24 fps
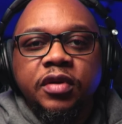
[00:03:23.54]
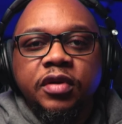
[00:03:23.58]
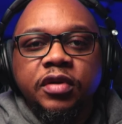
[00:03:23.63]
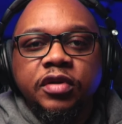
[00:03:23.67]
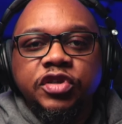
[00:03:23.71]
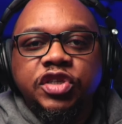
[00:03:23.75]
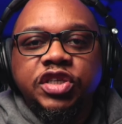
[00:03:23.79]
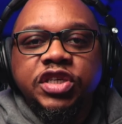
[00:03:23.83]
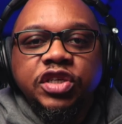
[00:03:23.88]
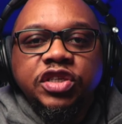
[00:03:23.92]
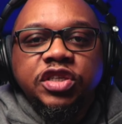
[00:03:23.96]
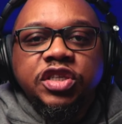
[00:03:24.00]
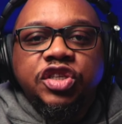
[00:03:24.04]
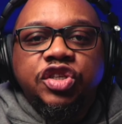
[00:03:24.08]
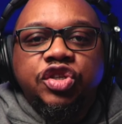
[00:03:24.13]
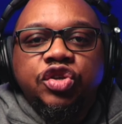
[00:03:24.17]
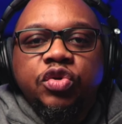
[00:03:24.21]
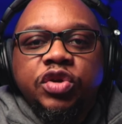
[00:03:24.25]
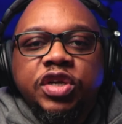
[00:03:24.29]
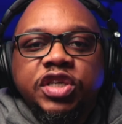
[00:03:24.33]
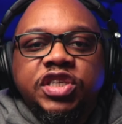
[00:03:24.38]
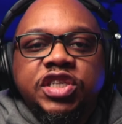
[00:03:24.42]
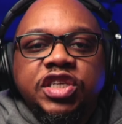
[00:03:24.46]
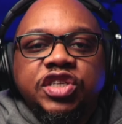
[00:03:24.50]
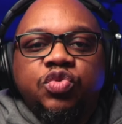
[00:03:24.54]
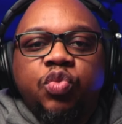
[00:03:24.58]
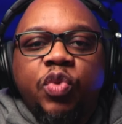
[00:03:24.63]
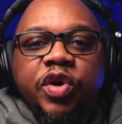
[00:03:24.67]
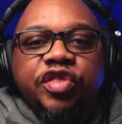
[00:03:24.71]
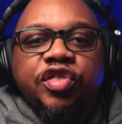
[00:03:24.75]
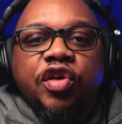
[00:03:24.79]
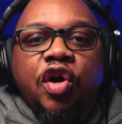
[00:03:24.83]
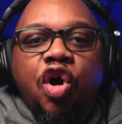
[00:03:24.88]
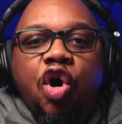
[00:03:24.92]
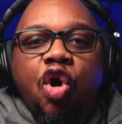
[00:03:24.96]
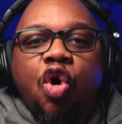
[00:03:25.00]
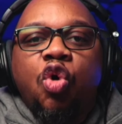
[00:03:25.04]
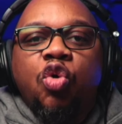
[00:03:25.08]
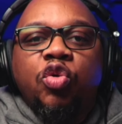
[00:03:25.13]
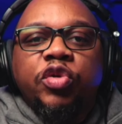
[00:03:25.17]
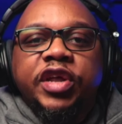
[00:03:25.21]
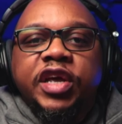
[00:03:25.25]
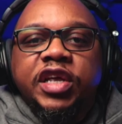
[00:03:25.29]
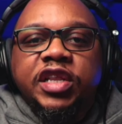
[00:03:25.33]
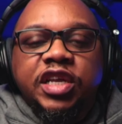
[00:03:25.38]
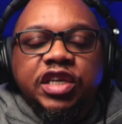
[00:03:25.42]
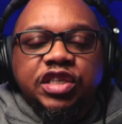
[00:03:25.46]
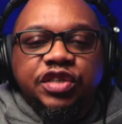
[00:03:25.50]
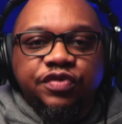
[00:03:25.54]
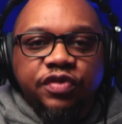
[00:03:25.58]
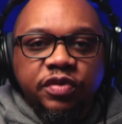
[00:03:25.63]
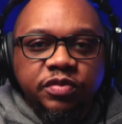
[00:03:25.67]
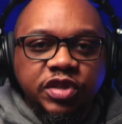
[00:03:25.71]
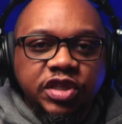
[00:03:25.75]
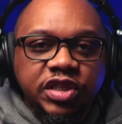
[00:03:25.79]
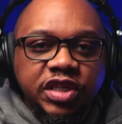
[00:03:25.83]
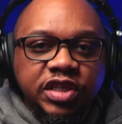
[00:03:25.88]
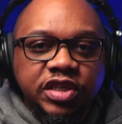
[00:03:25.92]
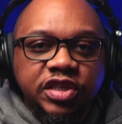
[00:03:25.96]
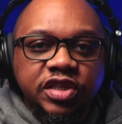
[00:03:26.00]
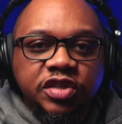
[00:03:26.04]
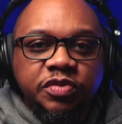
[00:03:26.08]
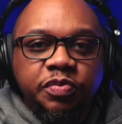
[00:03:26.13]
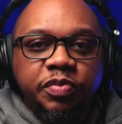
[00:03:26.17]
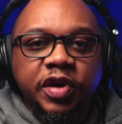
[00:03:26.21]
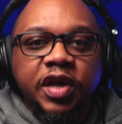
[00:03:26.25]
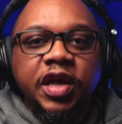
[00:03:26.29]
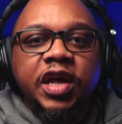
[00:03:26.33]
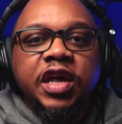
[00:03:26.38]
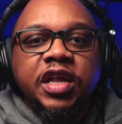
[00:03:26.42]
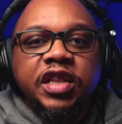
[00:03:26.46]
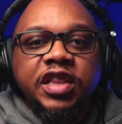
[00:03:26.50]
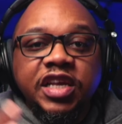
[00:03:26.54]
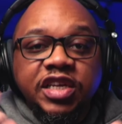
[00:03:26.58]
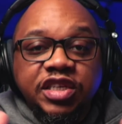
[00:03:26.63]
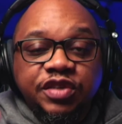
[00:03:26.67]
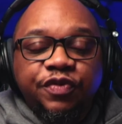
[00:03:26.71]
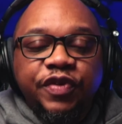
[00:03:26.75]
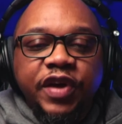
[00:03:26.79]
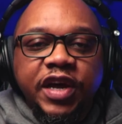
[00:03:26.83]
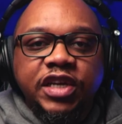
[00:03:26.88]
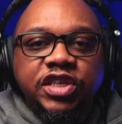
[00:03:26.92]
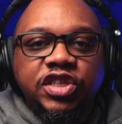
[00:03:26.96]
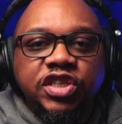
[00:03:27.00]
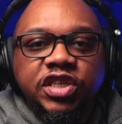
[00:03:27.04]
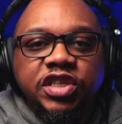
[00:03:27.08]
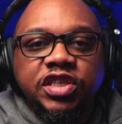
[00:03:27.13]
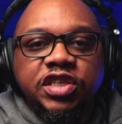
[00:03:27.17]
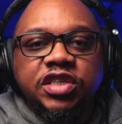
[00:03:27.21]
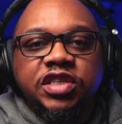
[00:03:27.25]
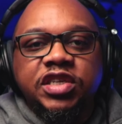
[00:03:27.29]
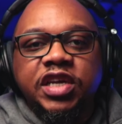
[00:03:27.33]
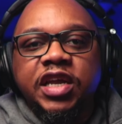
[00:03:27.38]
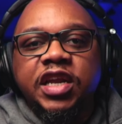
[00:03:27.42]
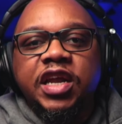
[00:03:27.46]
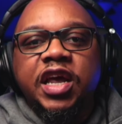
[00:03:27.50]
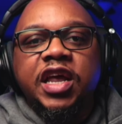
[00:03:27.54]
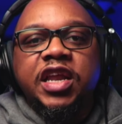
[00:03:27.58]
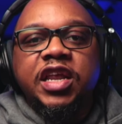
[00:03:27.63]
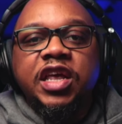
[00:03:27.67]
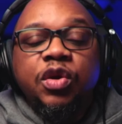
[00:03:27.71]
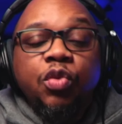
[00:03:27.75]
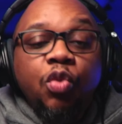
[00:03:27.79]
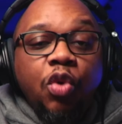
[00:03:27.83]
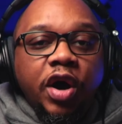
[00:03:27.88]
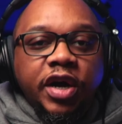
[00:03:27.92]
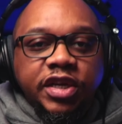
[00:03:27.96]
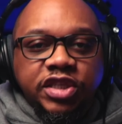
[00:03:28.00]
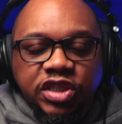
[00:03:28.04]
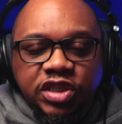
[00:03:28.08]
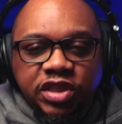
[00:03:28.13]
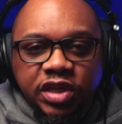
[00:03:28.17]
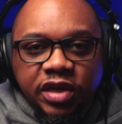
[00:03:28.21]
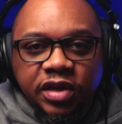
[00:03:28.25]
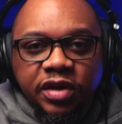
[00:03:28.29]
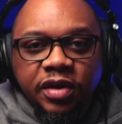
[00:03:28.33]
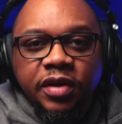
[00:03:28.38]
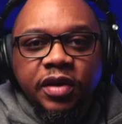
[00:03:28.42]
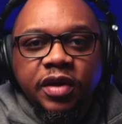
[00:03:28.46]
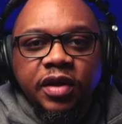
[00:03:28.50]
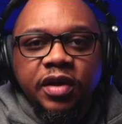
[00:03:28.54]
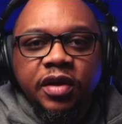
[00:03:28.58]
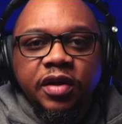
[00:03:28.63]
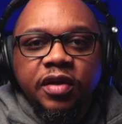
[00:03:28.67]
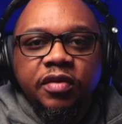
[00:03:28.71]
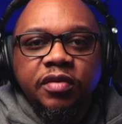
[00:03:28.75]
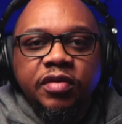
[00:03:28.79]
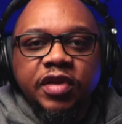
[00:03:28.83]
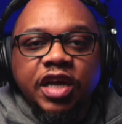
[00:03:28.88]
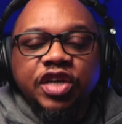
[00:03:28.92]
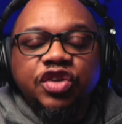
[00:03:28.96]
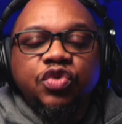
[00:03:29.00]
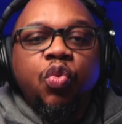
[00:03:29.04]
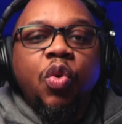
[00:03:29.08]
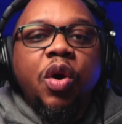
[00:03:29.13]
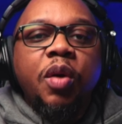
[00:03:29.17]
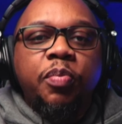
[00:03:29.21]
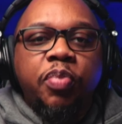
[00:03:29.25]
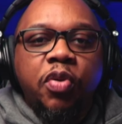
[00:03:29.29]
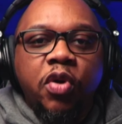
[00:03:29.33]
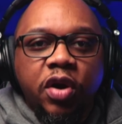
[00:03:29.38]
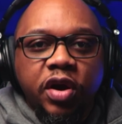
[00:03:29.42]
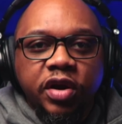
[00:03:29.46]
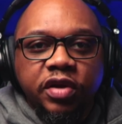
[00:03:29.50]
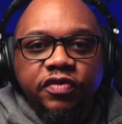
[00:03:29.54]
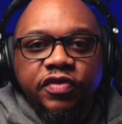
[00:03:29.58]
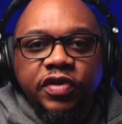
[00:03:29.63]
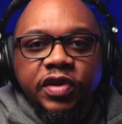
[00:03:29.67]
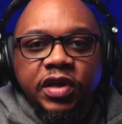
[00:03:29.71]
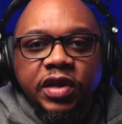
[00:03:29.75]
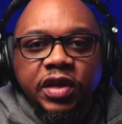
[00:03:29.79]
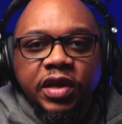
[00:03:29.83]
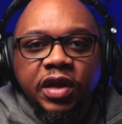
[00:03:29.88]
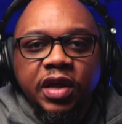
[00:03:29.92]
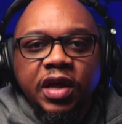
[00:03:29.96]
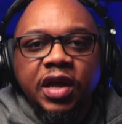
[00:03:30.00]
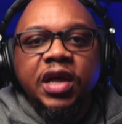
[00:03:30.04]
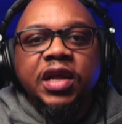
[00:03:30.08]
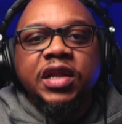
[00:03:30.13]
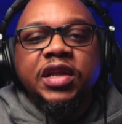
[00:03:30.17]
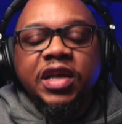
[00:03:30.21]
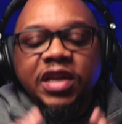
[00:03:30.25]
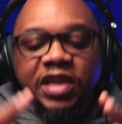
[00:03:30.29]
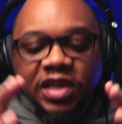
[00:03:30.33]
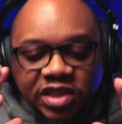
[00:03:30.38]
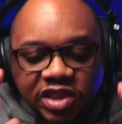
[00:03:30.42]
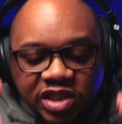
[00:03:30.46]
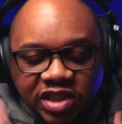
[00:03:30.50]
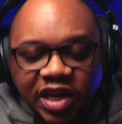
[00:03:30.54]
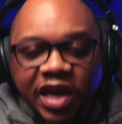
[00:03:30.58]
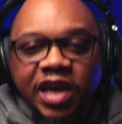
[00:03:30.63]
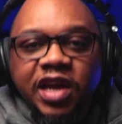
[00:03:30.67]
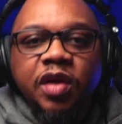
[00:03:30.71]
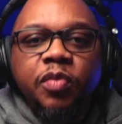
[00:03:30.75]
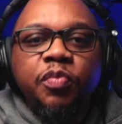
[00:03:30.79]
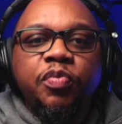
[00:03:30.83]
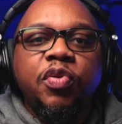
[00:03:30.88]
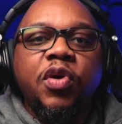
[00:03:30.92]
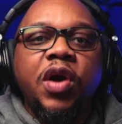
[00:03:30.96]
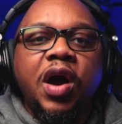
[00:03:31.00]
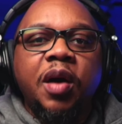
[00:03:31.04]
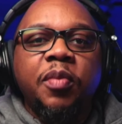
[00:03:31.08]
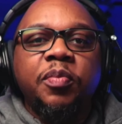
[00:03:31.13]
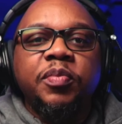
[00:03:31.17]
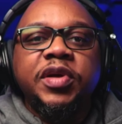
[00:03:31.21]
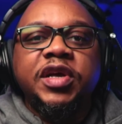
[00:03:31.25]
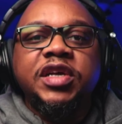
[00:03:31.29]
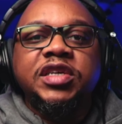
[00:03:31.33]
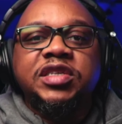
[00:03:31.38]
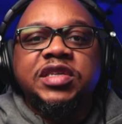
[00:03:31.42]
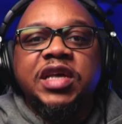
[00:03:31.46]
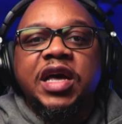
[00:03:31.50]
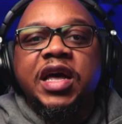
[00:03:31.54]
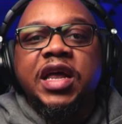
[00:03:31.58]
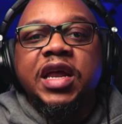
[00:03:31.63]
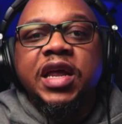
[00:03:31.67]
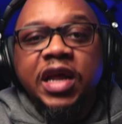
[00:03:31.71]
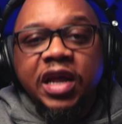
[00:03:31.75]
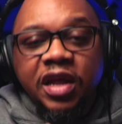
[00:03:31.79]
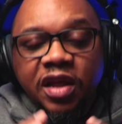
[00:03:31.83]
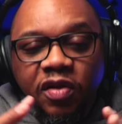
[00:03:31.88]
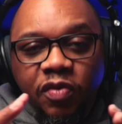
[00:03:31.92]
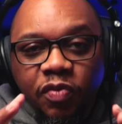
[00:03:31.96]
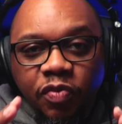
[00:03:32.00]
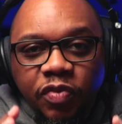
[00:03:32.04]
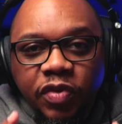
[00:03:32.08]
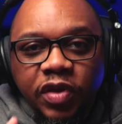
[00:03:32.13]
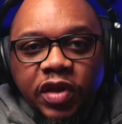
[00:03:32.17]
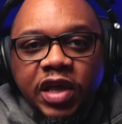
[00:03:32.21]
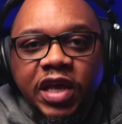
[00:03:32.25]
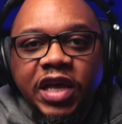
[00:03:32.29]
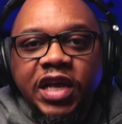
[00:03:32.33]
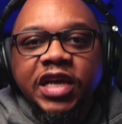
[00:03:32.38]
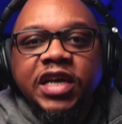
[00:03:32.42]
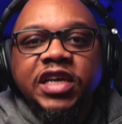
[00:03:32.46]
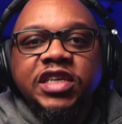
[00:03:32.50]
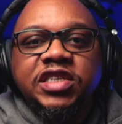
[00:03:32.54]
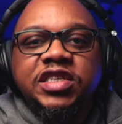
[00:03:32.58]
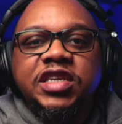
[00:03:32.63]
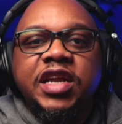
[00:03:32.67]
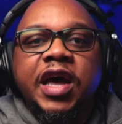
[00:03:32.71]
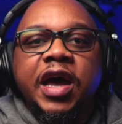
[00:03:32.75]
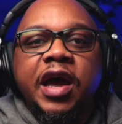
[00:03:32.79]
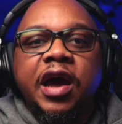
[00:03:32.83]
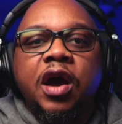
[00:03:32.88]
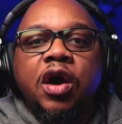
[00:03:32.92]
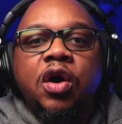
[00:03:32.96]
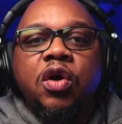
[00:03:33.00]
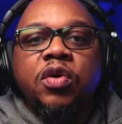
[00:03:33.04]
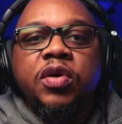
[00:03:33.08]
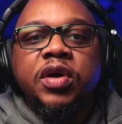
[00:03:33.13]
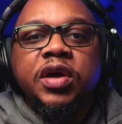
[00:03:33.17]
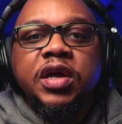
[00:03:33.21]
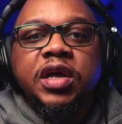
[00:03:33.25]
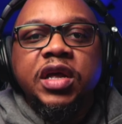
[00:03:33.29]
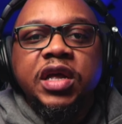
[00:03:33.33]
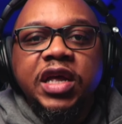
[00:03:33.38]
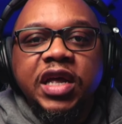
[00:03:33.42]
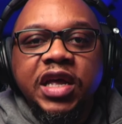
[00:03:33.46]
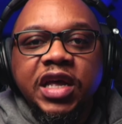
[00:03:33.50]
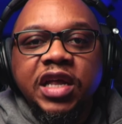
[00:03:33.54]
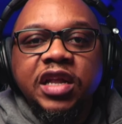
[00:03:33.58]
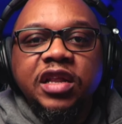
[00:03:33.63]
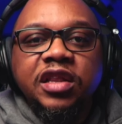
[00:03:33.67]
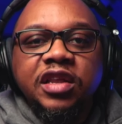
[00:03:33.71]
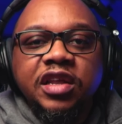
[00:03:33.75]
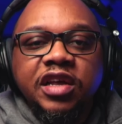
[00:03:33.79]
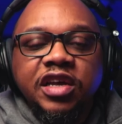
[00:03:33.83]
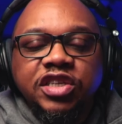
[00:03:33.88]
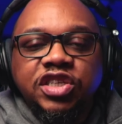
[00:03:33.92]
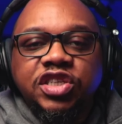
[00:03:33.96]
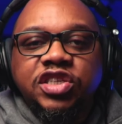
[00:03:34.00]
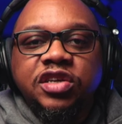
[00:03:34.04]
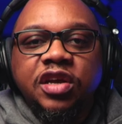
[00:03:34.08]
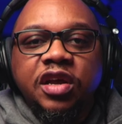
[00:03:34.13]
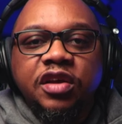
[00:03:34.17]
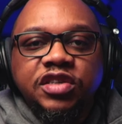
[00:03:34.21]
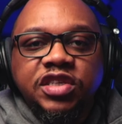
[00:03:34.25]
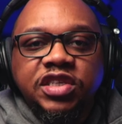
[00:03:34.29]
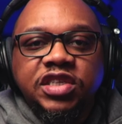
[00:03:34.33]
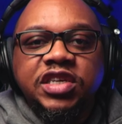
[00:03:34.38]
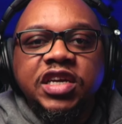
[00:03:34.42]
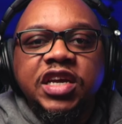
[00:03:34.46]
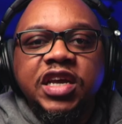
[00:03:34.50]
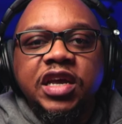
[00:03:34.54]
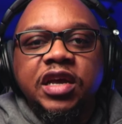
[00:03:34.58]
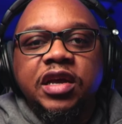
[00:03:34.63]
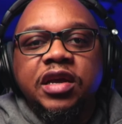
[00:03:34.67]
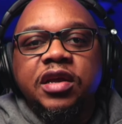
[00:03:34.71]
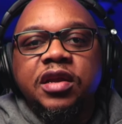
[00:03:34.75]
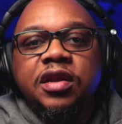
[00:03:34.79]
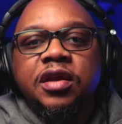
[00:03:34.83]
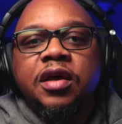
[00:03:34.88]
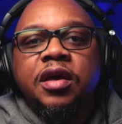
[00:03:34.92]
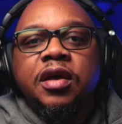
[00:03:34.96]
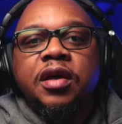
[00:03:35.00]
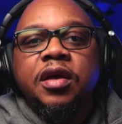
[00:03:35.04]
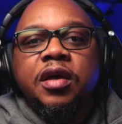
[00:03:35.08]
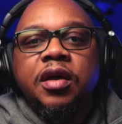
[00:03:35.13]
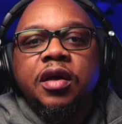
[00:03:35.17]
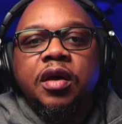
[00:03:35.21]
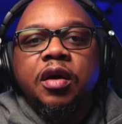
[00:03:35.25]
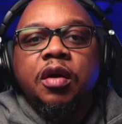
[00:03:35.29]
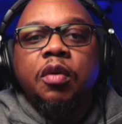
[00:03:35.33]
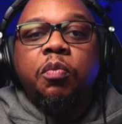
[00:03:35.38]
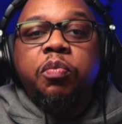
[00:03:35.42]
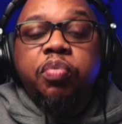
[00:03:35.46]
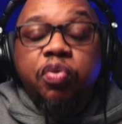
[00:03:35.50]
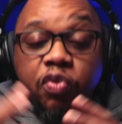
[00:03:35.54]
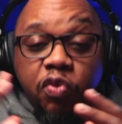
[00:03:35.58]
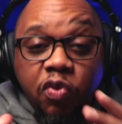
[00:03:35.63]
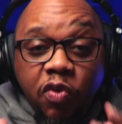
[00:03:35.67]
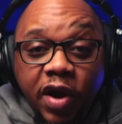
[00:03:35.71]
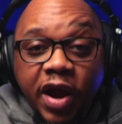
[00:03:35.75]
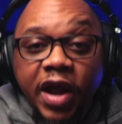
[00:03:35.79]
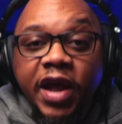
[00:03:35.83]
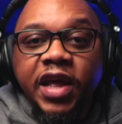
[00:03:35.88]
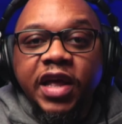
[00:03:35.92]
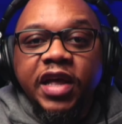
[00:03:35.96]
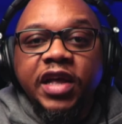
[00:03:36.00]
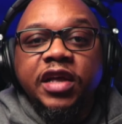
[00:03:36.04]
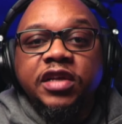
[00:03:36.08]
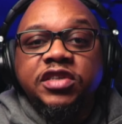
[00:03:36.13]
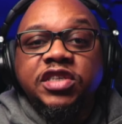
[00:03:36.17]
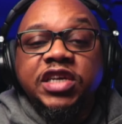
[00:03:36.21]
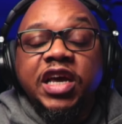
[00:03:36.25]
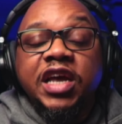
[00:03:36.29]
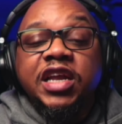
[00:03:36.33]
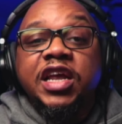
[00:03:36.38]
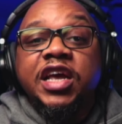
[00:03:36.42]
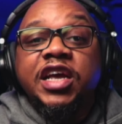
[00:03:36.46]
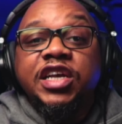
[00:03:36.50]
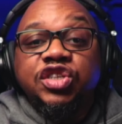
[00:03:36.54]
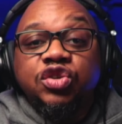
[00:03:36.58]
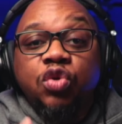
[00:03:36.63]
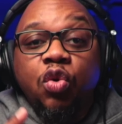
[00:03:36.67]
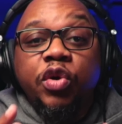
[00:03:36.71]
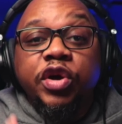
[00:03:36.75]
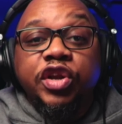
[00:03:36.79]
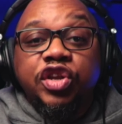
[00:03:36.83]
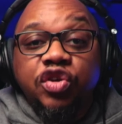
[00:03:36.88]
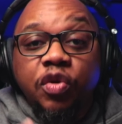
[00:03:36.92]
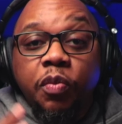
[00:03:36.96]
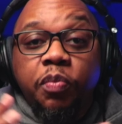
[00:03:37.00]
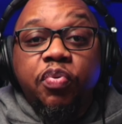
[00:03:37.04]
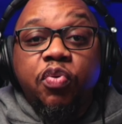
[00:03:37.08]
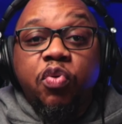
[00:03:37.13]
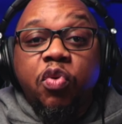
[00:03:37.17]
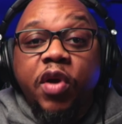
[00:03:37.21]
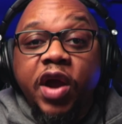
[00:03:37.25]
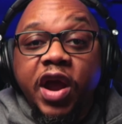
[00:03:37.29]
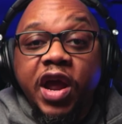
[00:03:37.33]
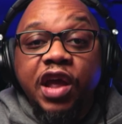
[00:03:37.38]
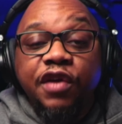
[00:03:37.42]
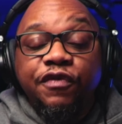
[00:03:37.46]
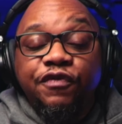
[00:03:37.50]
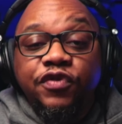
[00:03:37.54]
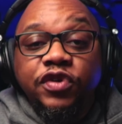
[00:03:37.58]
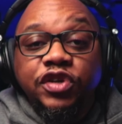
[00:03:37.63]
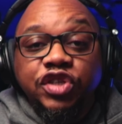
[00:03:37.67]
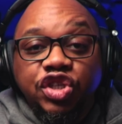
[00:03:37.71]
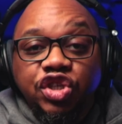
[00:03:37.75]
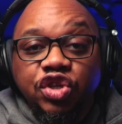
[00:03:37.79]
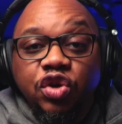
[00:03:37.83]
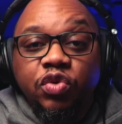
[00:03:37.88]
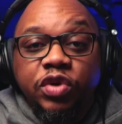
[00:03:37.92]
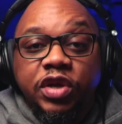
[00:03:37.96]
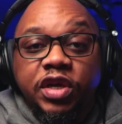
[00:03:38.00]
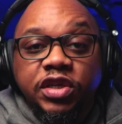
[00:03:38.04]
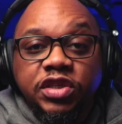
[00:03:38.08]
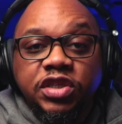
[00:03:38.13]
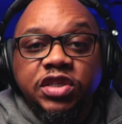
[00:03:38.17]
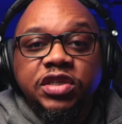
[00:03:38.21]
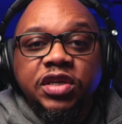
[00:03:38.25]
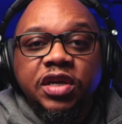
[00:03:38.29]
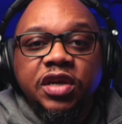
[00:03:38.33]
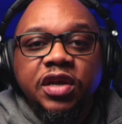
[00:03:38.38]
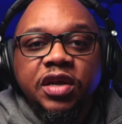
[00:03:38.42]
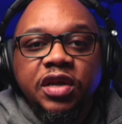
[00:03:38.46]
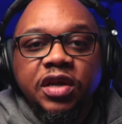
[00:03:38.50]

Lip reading: Judas is withholding this from Jesus, but this fake Jesus, and he wants it. That's one part of it. Then the second problem is that he is now in this scene praying, saying that he's going to pray for Judas.